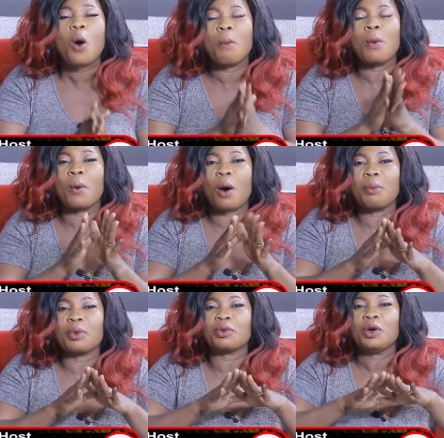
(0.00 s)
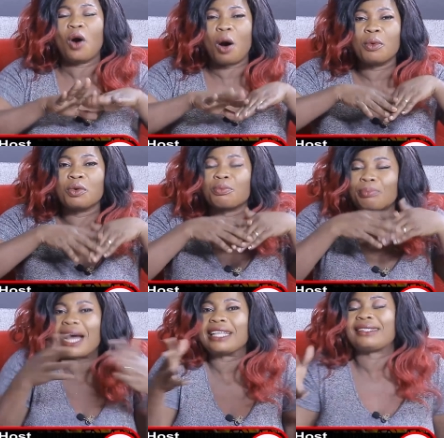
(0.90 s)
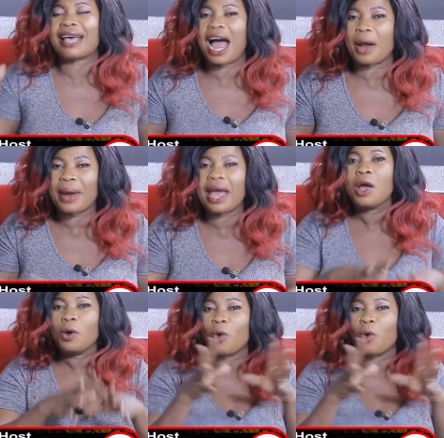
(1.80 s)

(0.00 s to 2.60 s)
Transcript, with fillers: omo man tare,